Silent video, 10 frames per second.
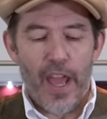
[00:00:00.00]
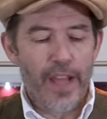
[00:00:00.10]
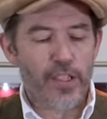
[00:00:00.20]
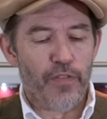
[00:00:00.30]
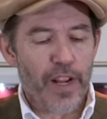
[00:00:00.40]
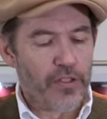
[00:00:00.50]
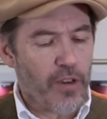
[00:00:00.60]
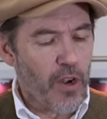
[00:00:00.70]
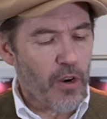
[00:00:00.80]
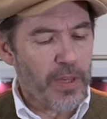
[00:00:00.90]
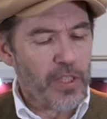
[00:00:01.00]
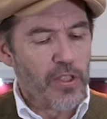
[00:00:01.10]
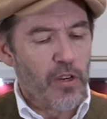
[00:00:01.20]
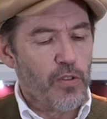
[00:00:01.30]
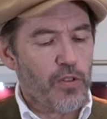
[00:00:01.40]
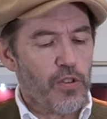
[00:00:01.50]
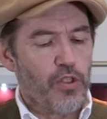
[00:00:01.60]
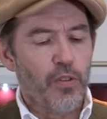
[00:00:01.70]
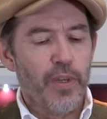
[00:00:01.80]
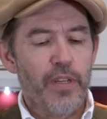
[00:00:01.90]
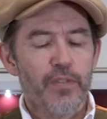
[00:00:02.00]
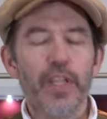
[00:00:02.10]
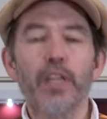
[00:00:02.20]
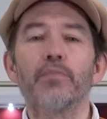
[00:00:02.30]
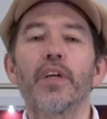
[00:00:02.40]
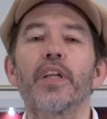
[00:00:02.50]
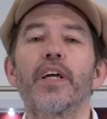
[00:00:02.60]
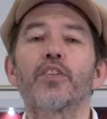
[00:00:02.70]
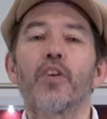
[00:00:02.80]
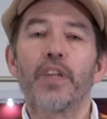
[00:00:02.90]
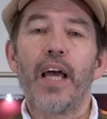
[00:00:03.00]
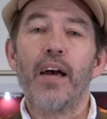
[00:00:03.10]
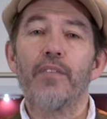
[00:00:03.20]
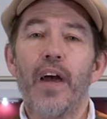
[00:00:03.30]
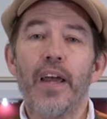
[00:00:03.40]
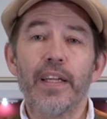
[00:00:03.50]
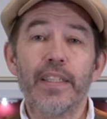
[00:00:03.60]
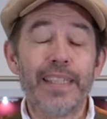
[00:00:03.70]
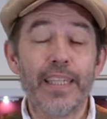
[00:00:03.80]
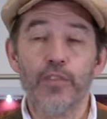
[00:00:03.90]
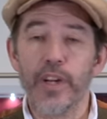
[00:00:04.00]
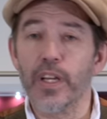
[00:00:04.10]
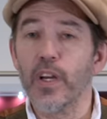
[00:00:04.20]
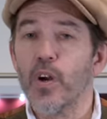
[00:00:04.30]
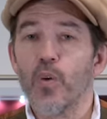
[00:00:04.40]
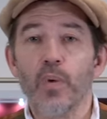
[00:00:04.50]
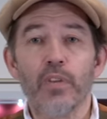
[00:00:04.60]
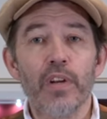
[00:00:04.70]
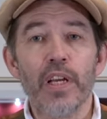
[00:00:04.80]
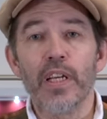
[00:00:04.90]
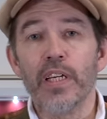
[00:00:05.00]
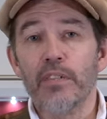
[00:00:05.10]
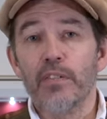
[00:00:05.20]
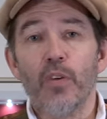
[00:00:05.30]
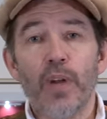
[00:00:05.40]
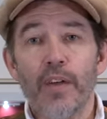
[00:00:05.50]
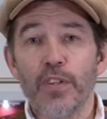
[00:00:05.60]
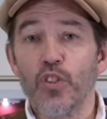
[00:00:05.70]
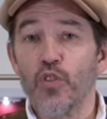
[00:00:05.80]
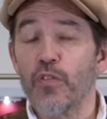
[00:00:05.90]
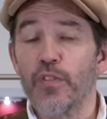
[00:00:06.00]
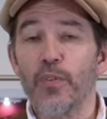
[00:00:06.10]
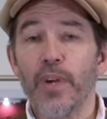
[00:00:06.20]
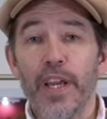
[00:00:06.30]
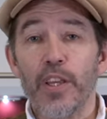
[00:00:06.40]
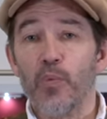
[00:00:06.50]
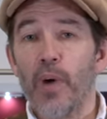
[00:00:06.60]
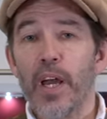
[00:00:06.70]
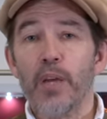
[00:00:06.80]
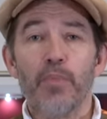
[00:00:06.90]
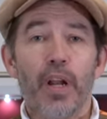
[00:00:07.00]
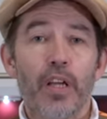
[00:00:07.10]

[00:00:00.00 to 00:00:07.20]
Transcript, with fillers: It's a retro helmet, so Shoei have deemed that it's got to have a D-ring. We really don't have a strong view either way, but